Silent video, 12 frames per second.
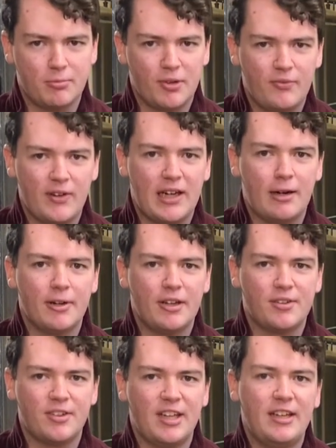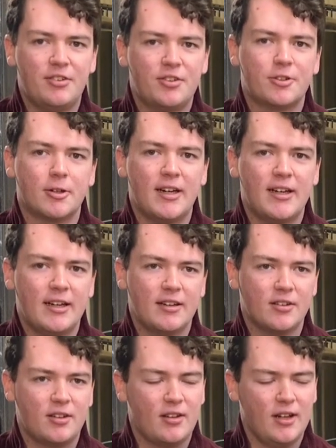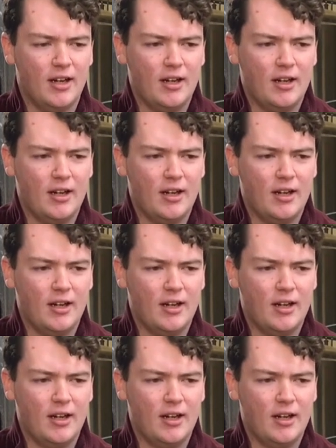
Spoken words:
with various yeast strains,